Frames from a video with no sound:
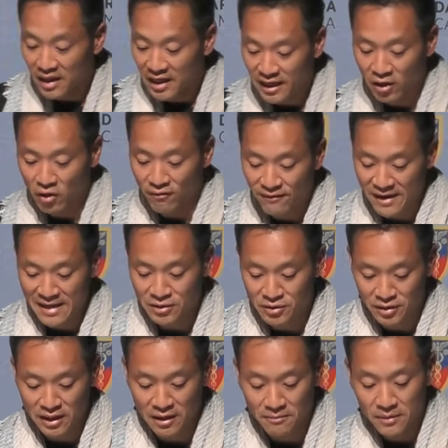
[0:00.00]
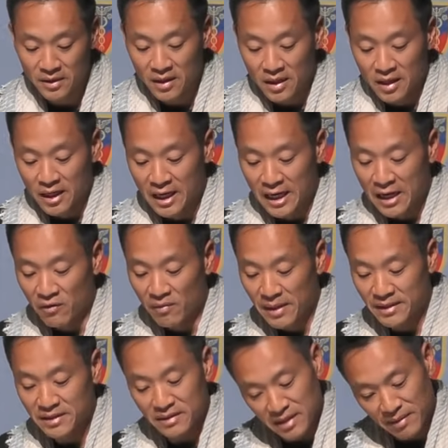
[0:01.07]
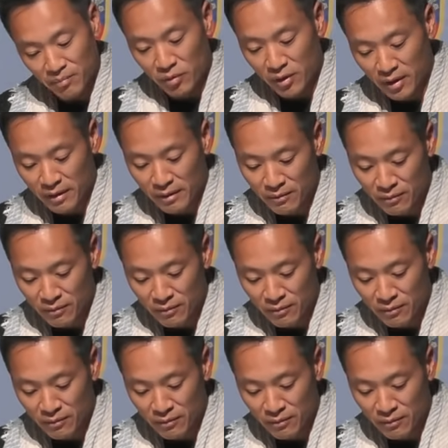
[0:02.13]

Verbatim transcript: I gotta go faster now. Uh, we might skip the